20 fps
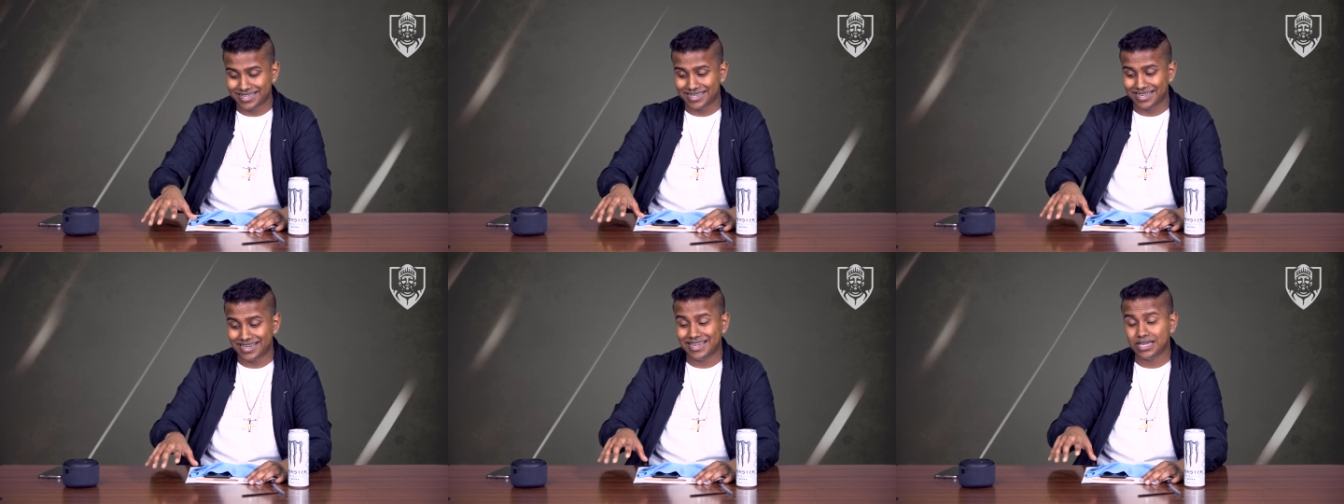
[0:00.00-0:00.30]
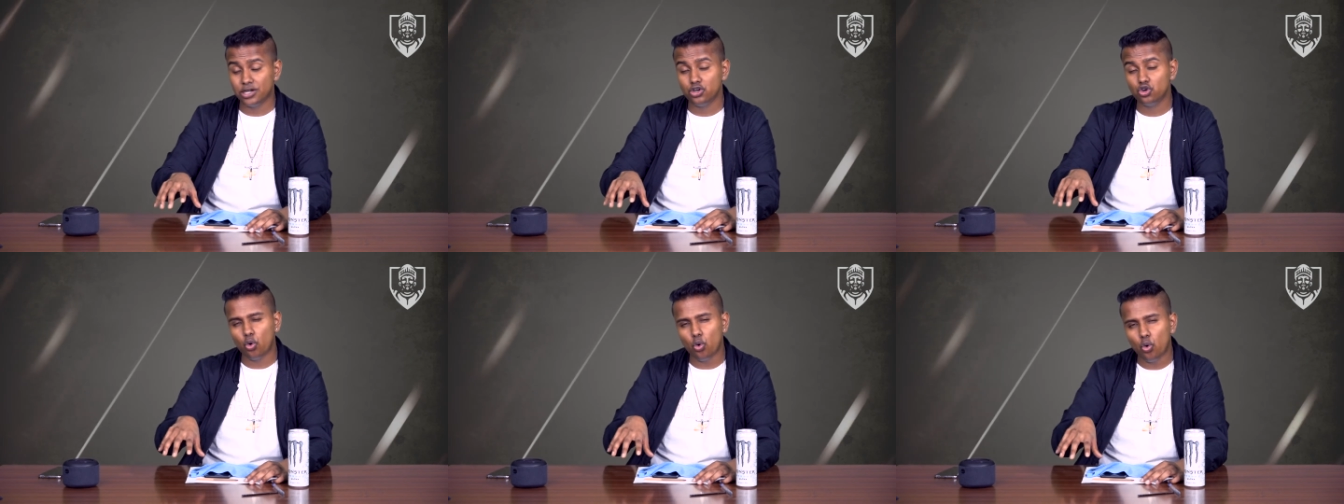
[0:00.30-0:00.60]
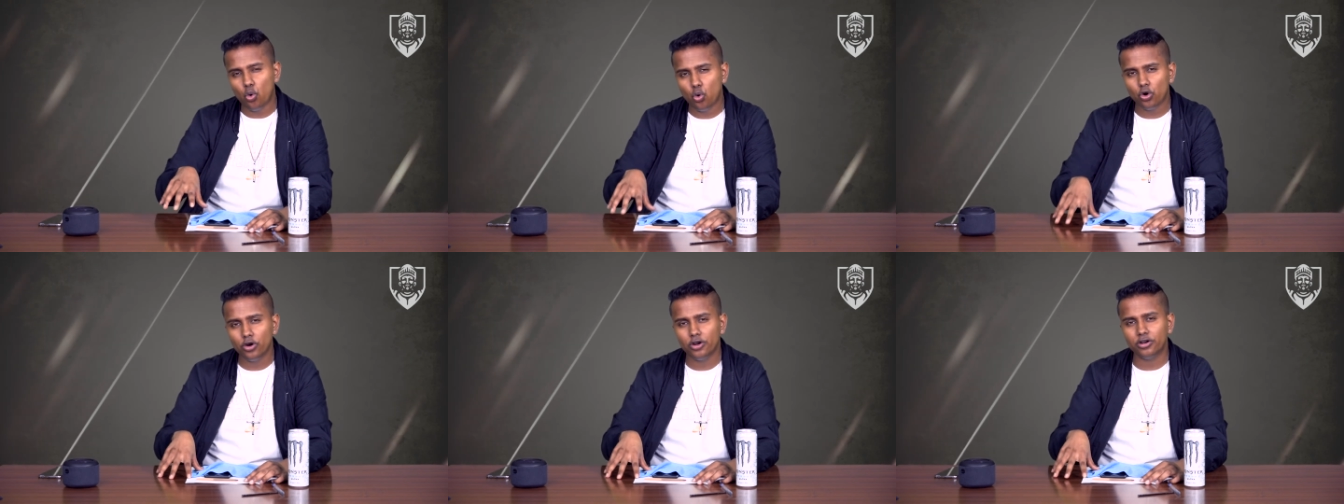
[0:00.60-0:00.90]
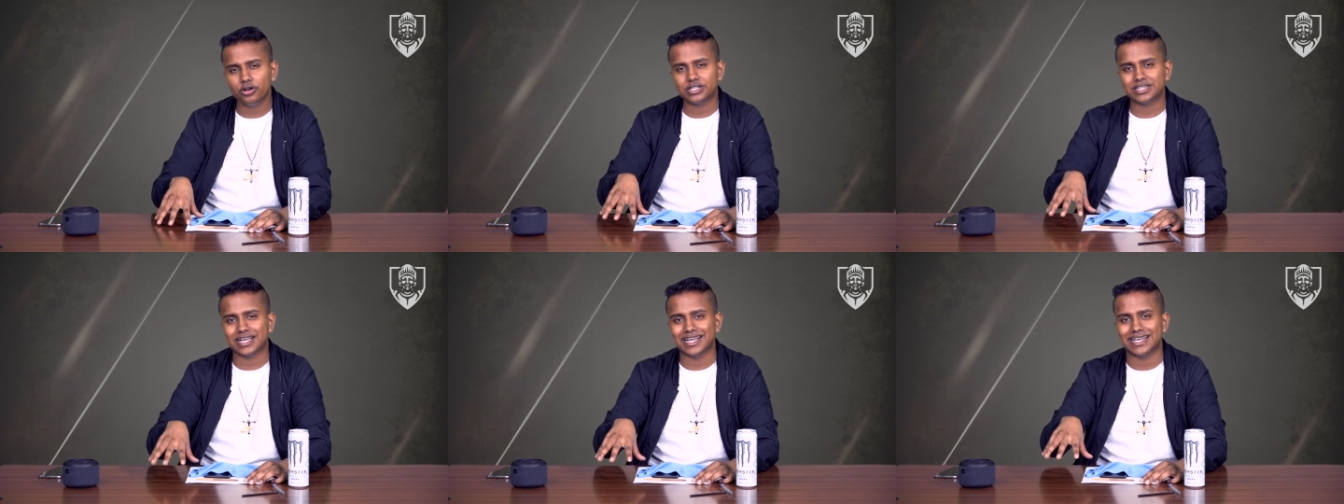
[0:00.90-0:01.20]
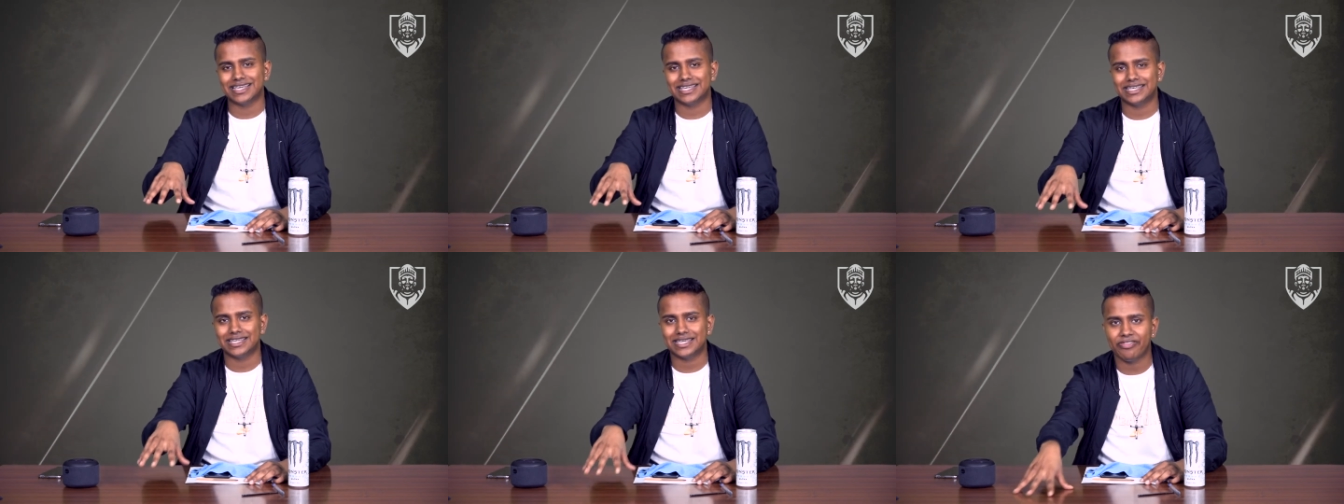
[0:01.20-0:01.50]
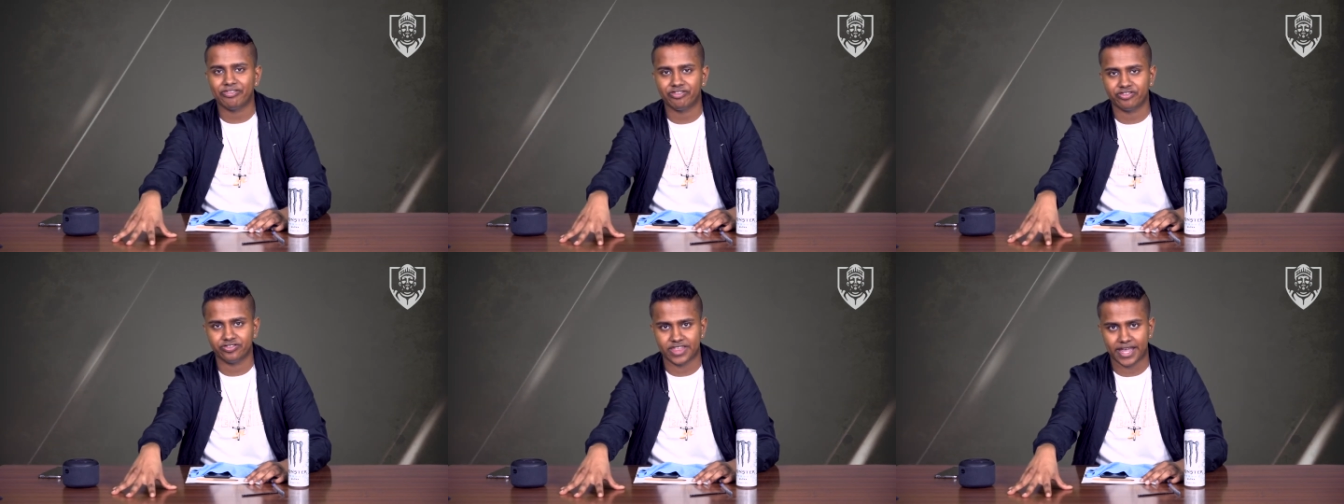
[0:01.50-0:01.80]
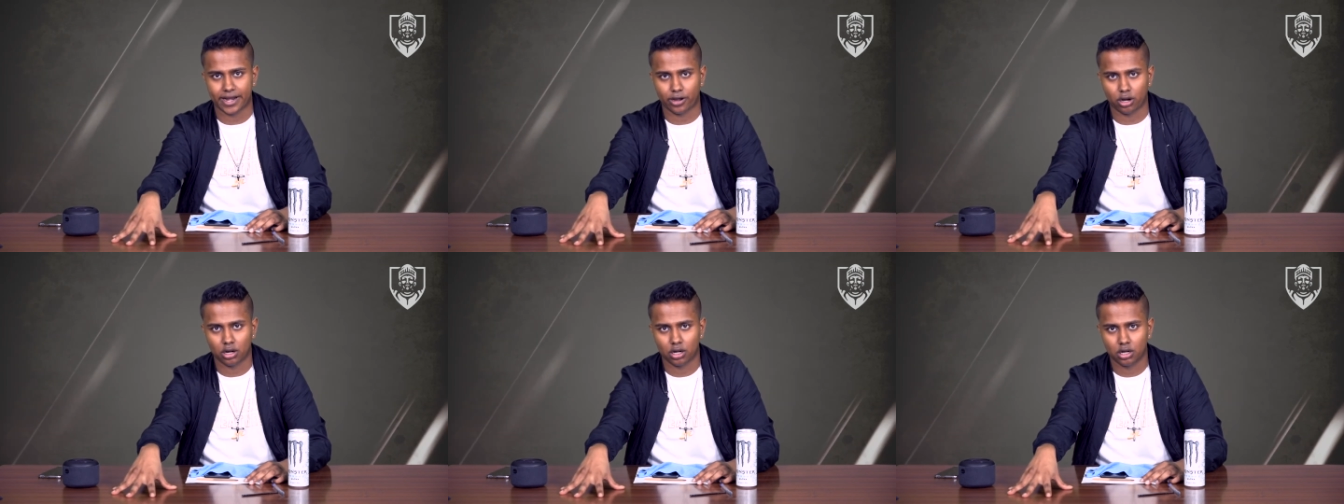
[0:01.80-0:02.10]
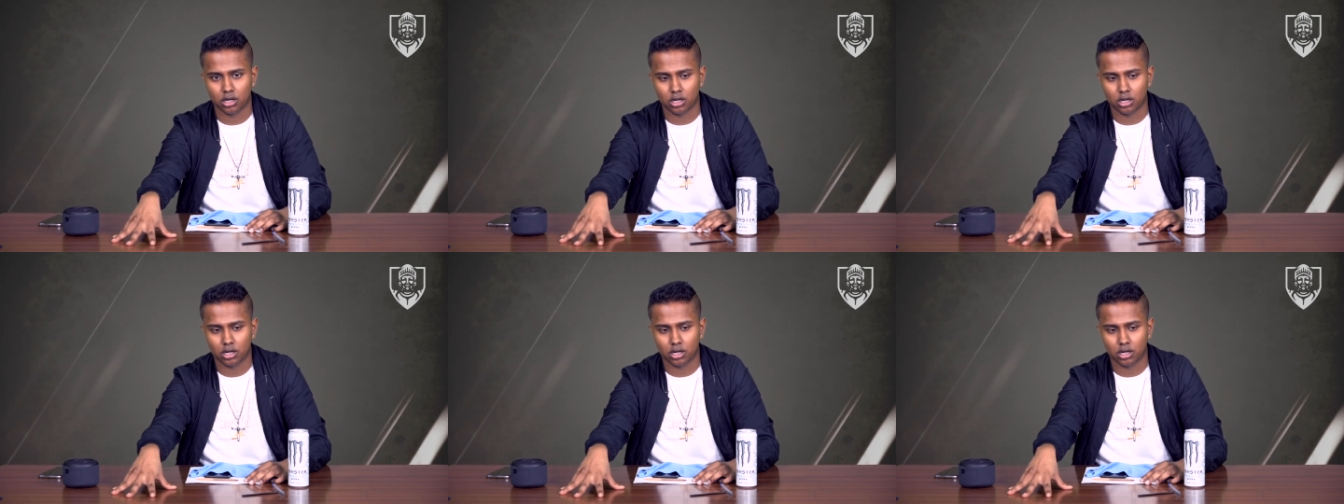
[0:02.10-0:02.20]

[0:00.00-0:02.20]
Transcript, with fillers: In order to get there,